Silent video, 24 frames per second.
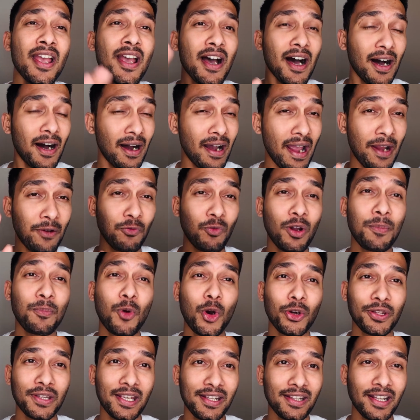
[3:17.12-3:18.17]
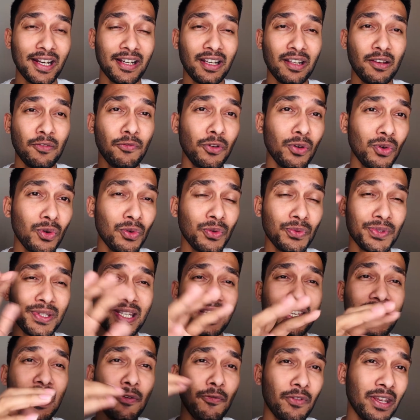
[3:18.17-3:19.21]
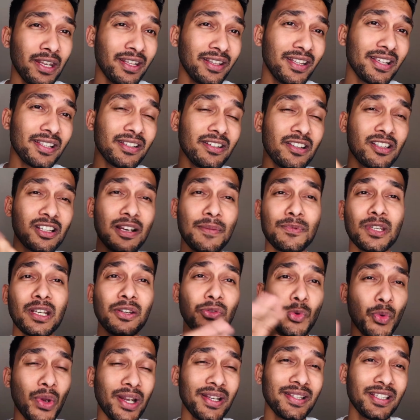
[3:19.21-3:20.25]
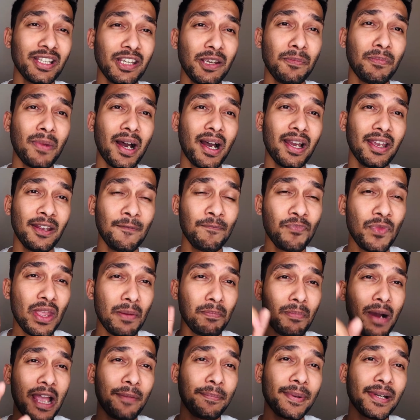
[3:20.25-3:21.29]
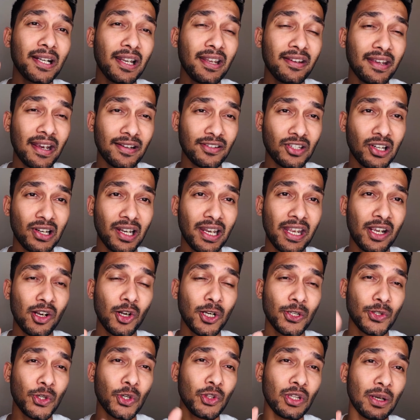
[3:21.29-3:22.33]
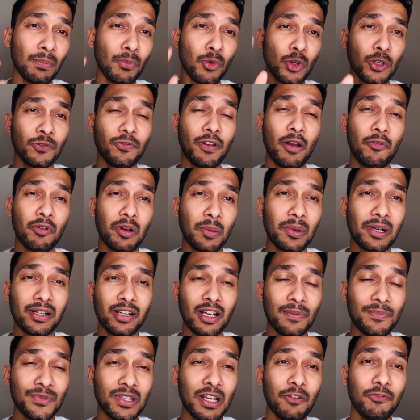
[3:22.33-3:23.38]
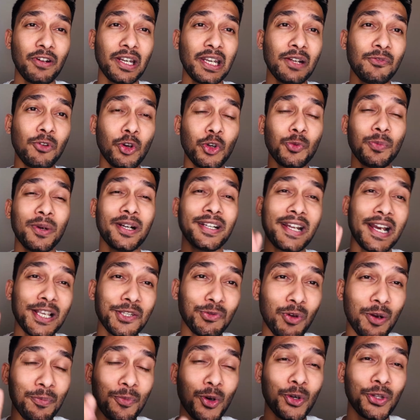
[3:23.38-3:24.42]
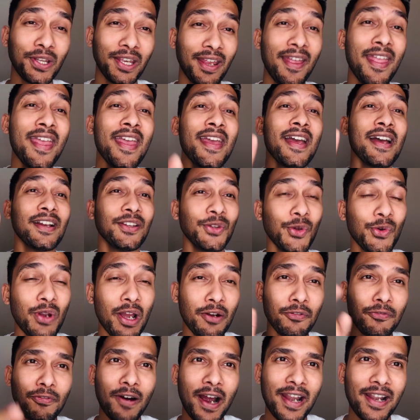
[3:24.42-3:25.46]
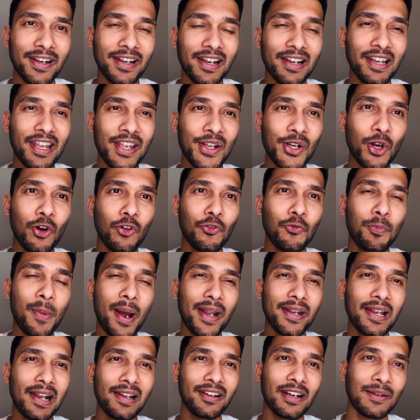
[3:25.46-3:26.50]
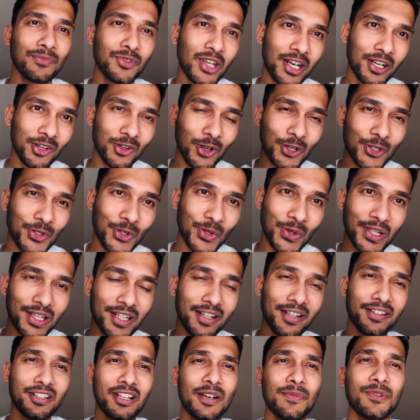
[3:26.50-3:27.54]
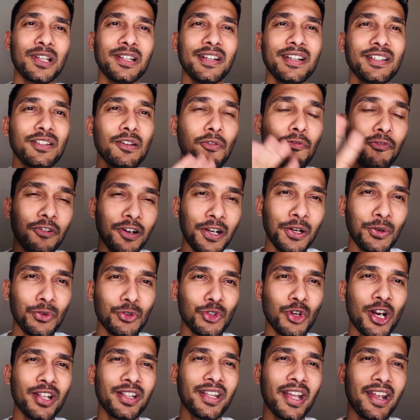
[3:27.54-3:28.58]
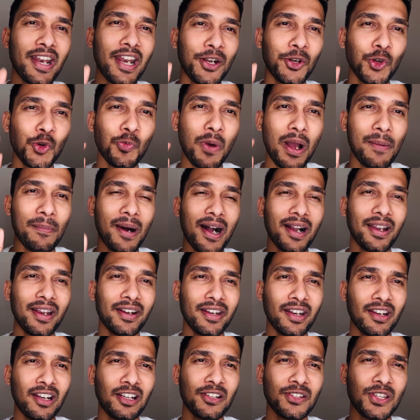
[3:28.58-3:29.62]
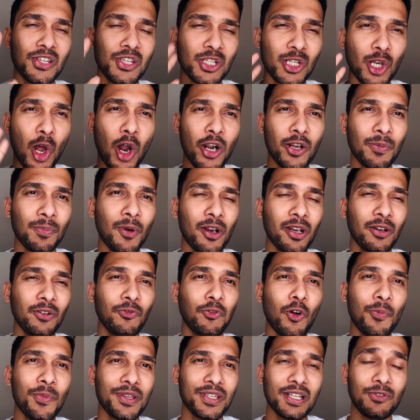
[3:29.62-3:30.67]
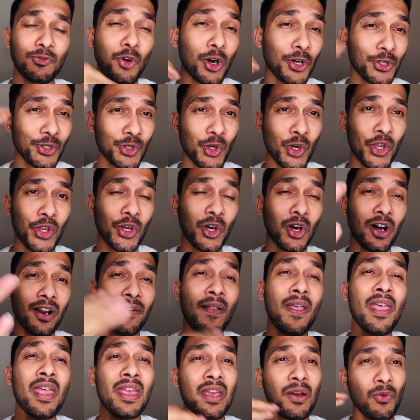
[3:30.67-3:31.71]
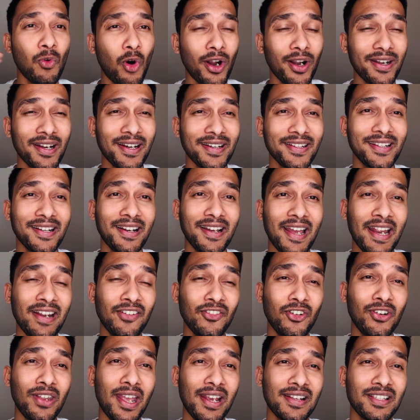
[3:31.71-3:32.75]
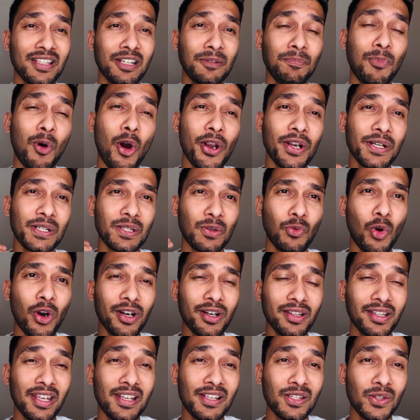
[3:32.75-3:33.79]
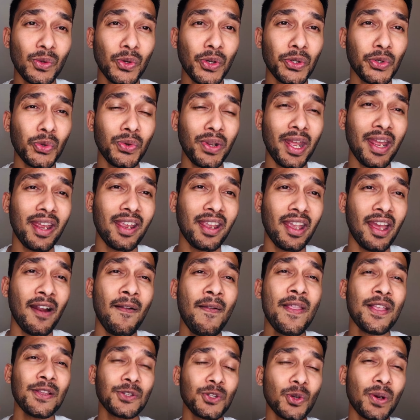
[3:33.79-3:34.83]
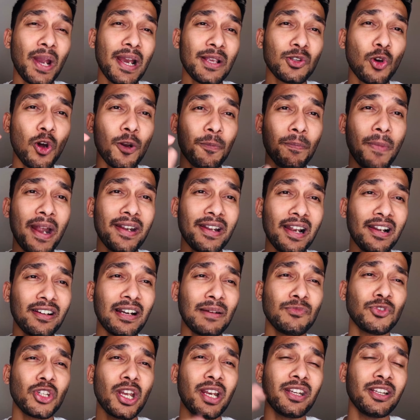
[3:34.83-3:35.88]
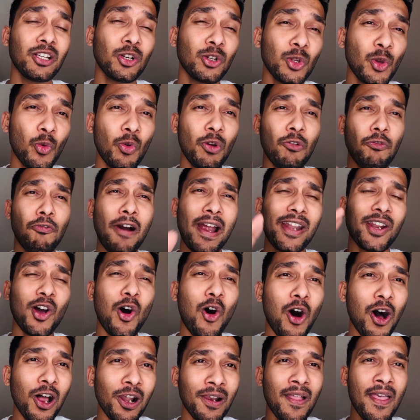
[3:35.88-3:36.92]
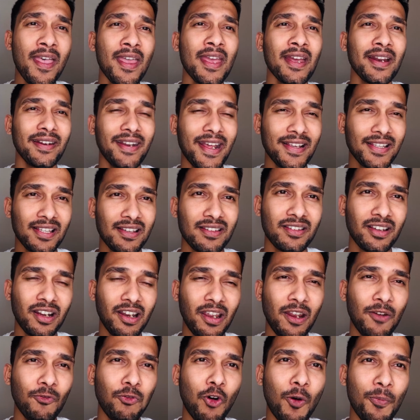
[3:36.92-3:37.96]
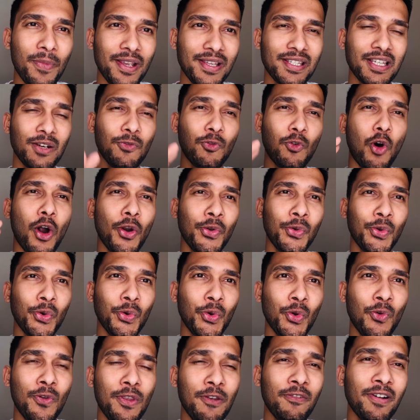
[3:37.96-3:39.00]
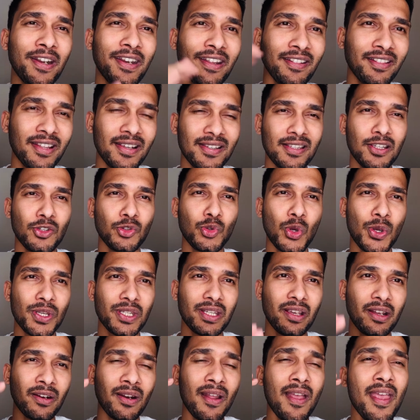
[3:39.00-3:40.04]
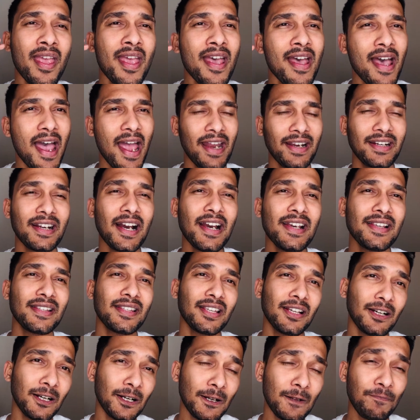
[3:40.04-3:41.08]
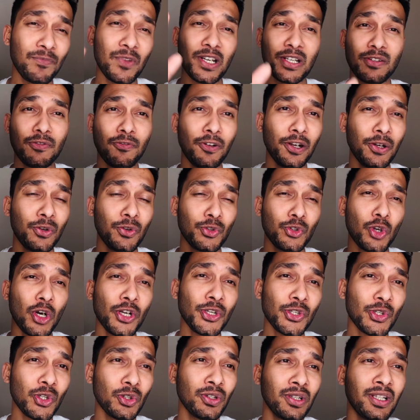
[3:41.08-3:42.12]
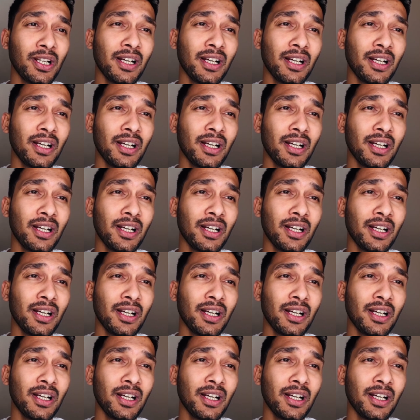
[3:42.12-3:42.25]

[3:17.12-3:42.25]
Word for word: uh, and one more thing, that if you see, if in this description you can see my Bybit link exchange link also, the most favorable terms are waiting for you. But guys, one more thing, you can find a link of my Telegram channel also in the description. It's a free to join. There I do my market analysis, lot more information, what's going on, what are the entry exit points, what things you need to take care. So guys, on my Telegram channel you will find all necessary information, what to do even in this situation. And guys, uh, it's free to join, so the